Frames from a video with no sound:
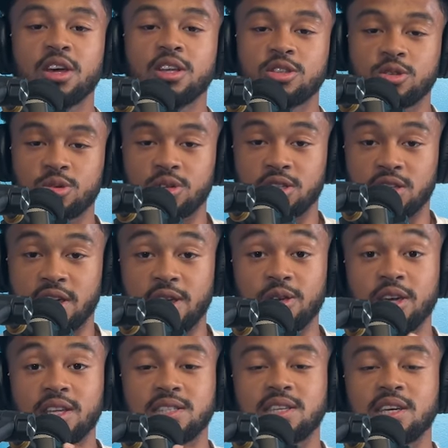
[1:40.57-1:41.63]
tune into that you
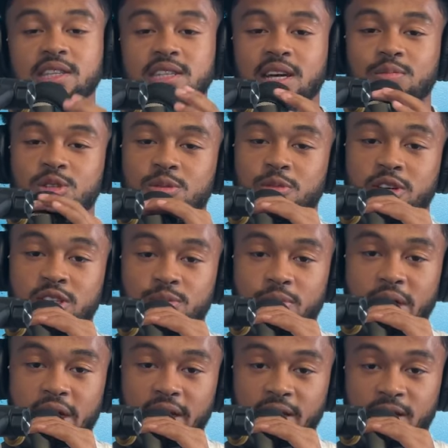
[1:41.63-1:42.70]
get 10 times your money's
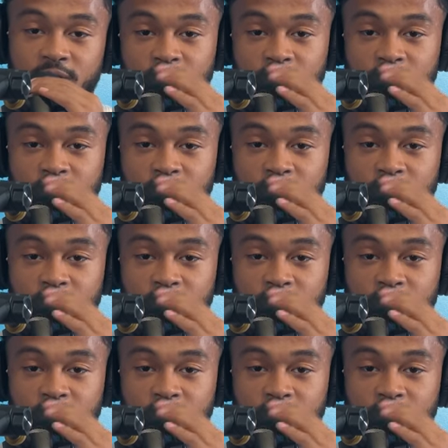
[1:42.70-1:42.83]
back